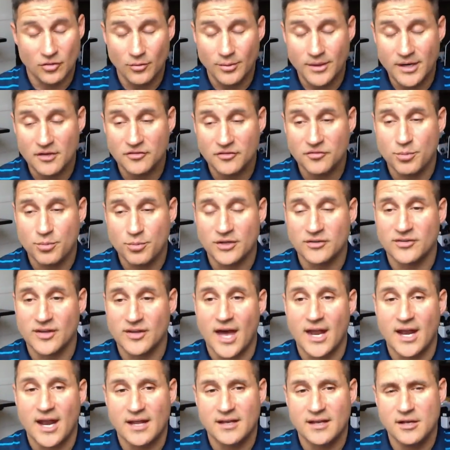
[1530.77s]
Nobody else brings
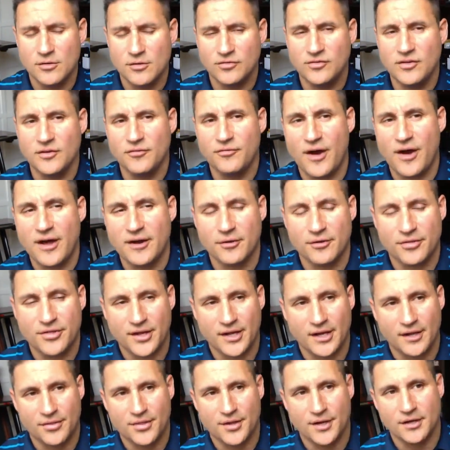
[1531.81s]
that. And here's the final
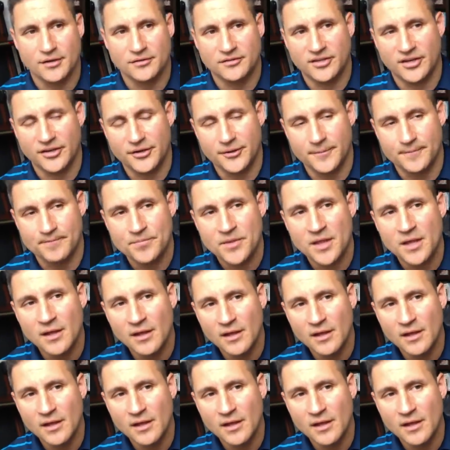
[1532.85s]
thing I think I'll tell you.